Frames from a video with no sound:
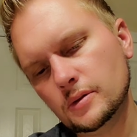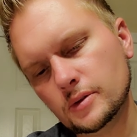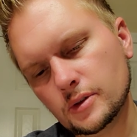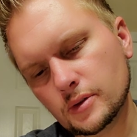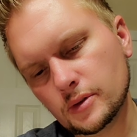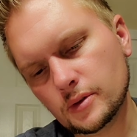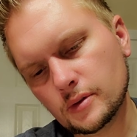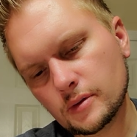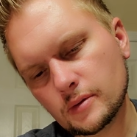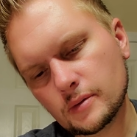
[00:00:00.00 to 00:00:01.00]
you do your
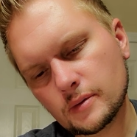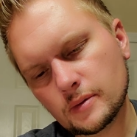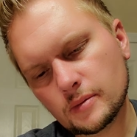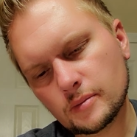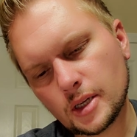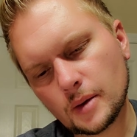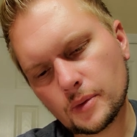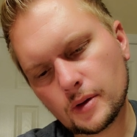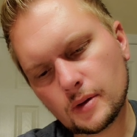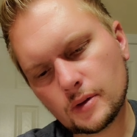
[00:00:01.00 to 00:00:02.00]

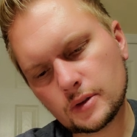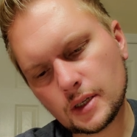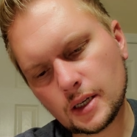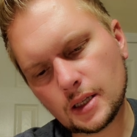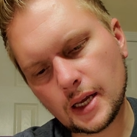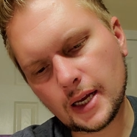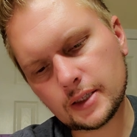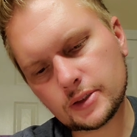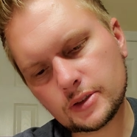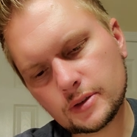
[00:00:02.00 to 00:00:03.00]
mapping. It looks like a
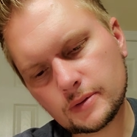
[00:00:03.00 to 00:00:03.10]
lattice.